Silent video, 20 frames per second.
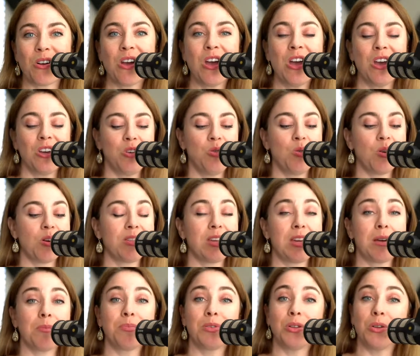you are the
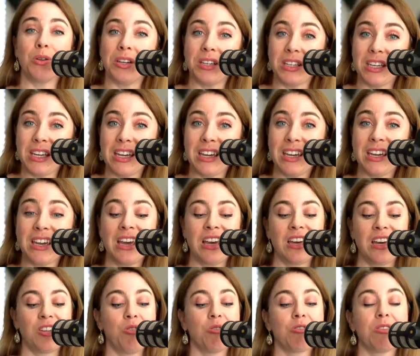employee,
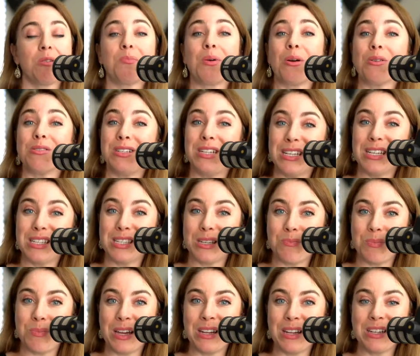you're the
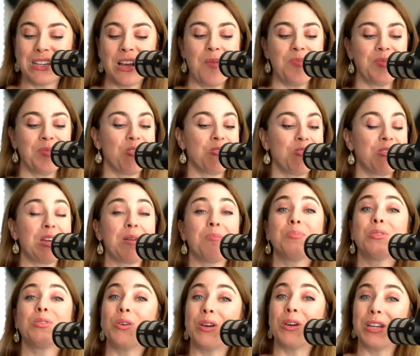participant, you're the
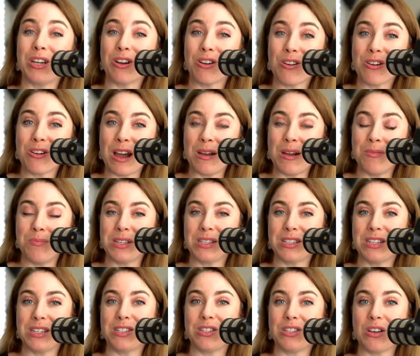employer and
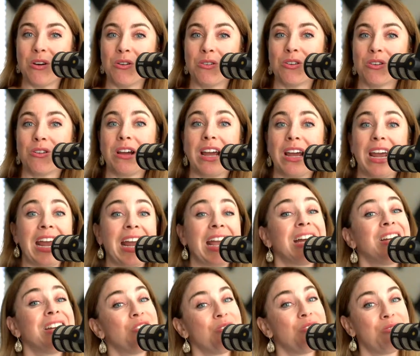business owner,
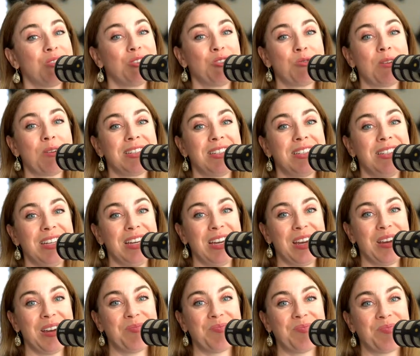and you're the
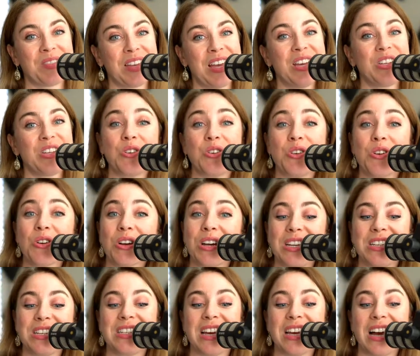trustee. So you're going to
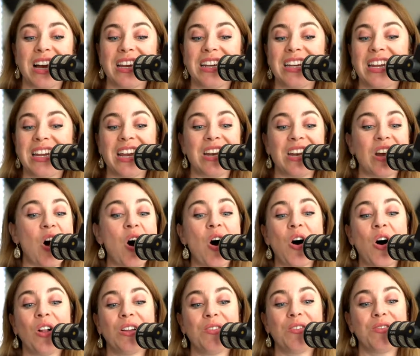sign in
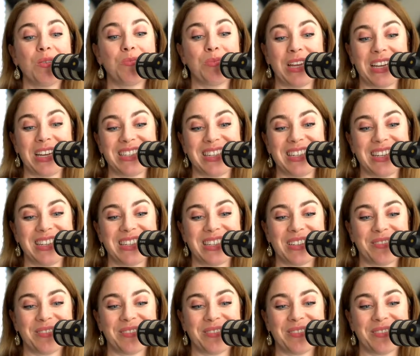all of the places.